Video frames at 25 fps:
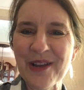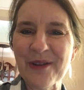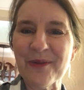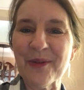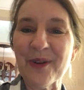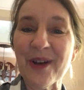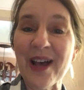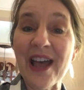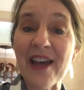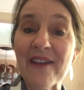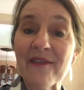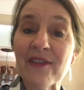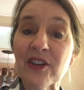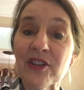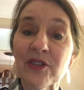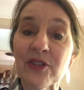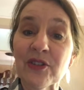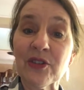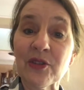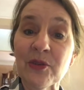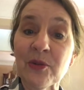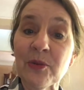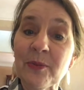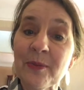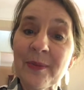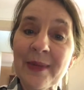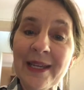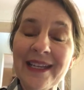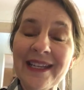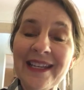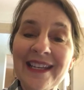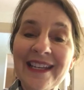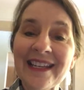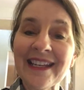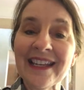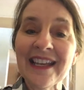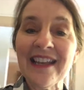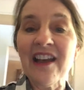We'll have our Zoom
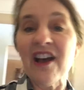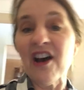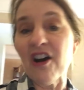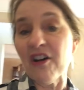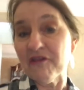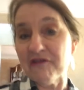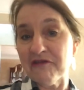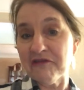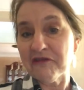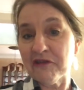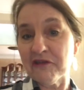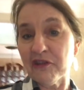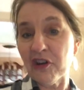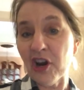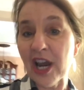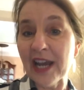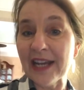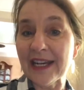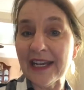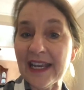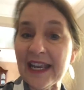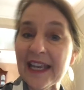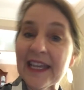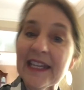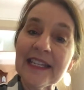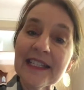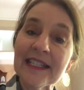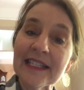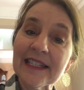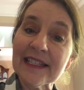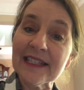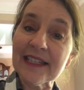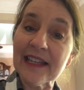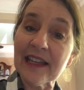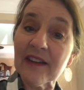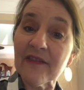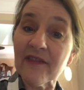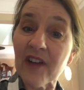meeting on Friday and
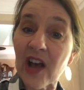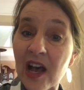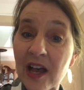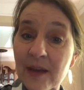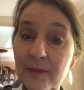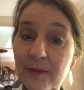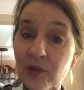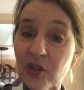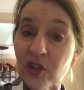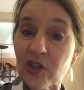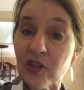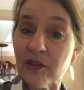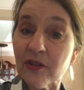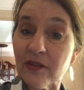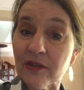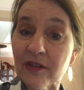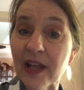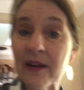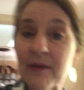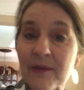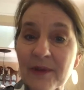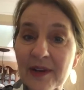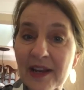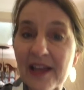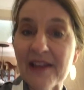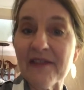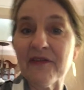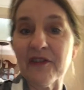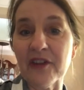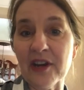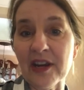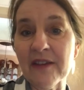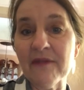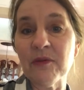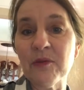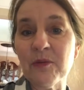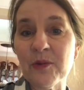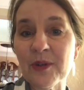instead of optional, I would like for
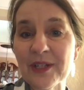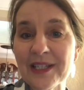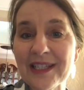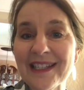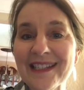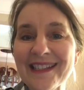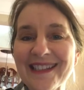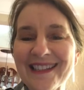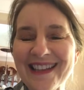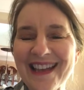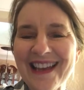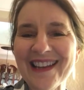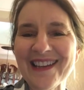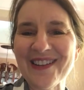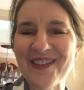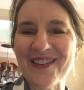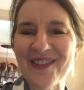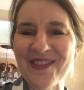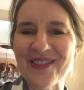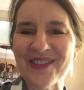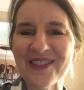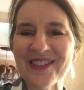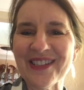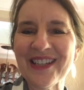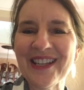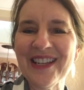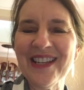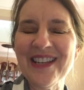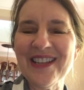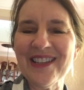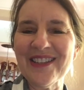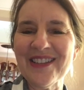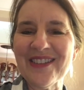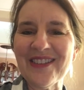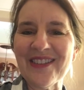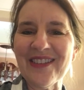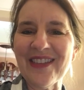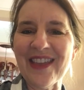everyone to sign on.
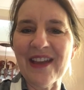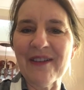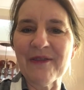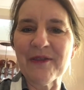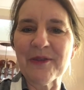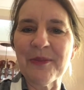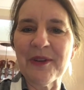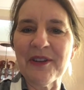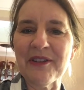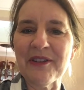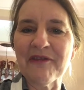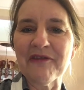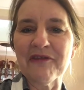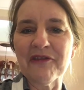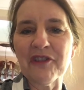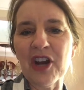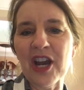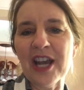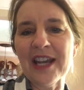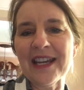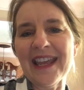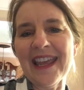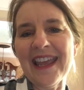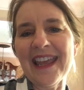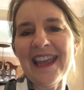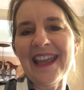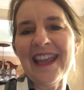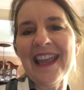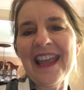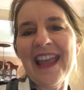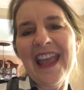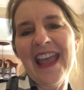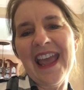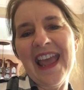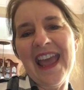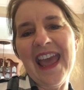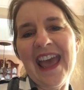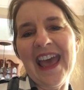So that would be Friday
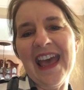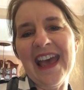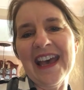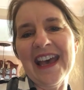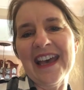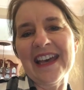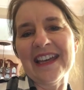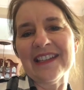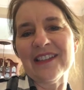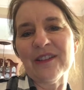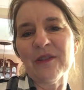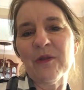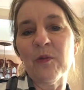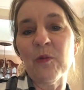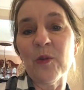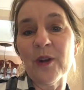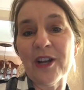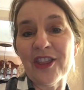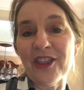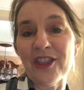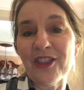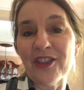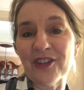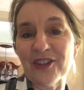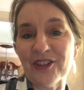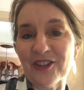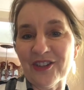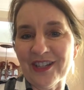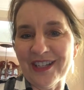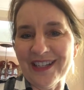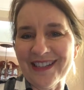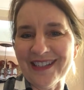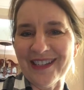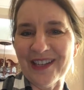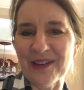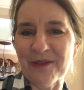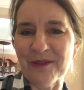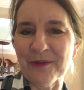at 1.30.
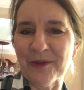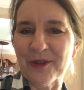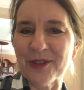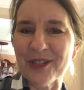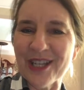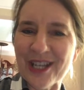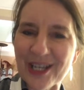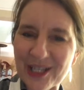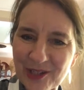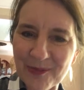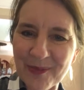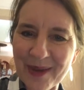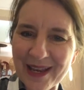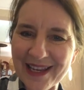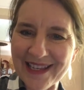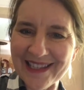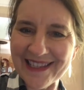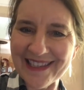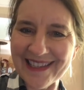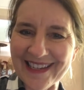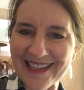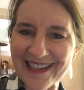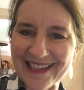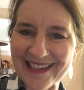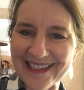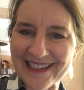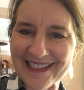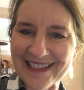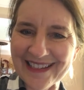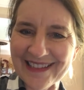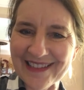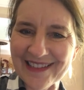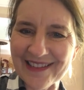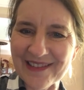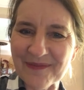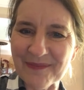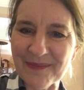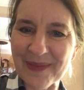So we'll touch base then.
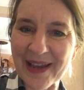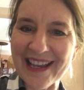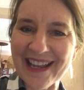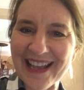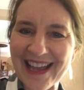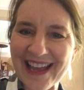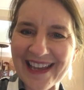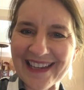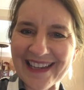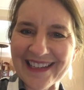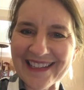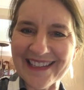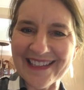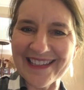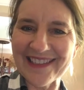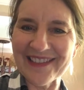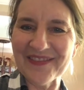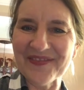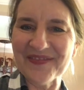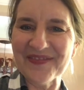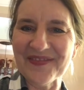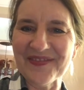Bye guys.